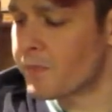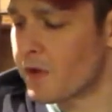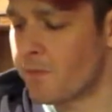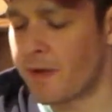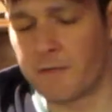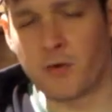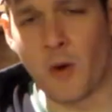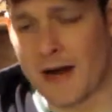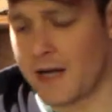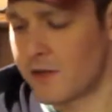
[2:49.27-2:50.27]
A bit of
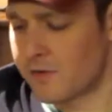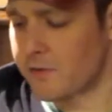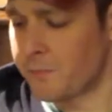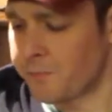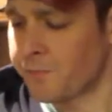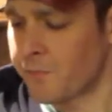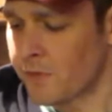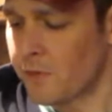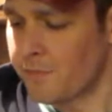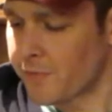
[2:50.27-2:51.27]
twanginess.
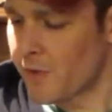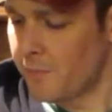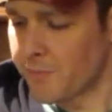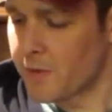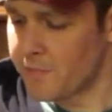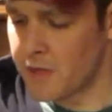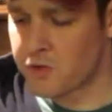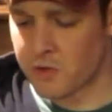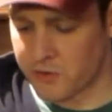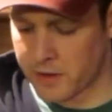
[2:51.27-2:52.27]

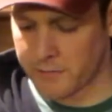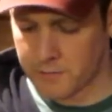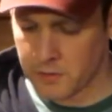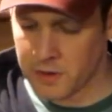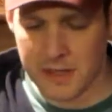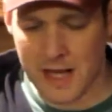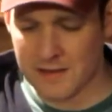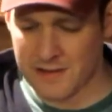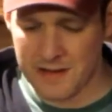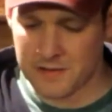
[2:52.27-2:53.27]
Interesting. Look at that.
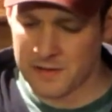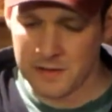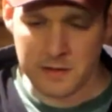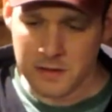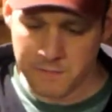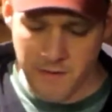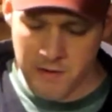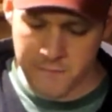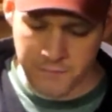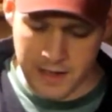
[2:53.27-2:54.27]
See, it's
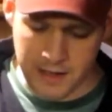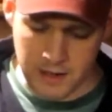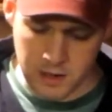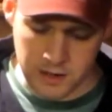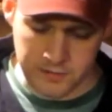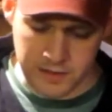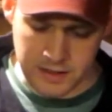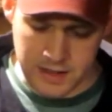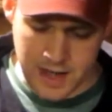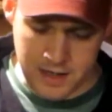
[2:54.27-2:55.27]
very flaky. You're going to see
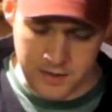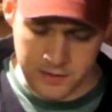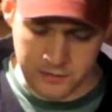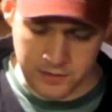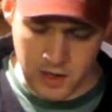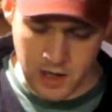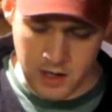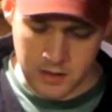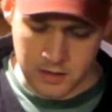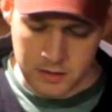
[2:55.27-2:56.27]
at the end of the cigar.
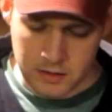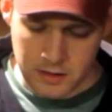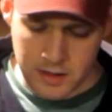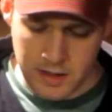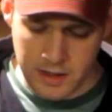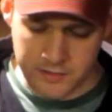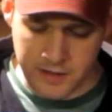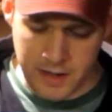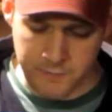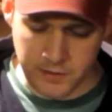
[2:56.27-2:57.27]
As
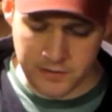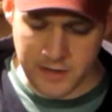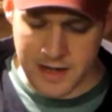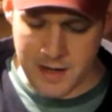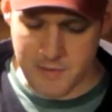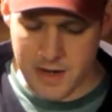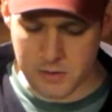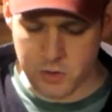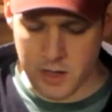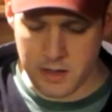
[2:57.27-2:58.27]
careful as I am now,
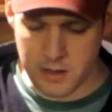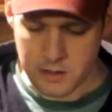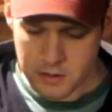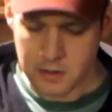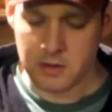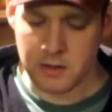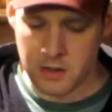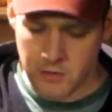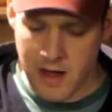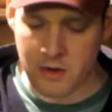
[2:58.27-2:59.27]
trying
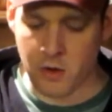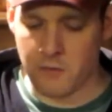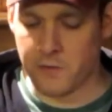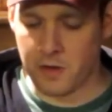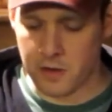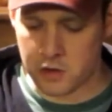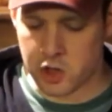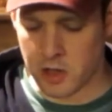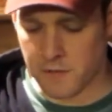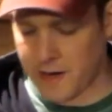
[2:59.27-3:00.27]
to, knock off a
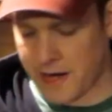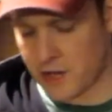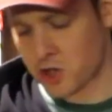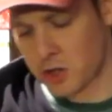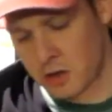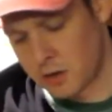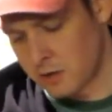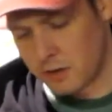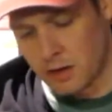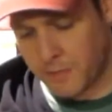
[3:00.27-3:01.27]
chunk of ash,
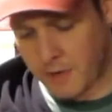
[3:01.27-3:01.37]
I'm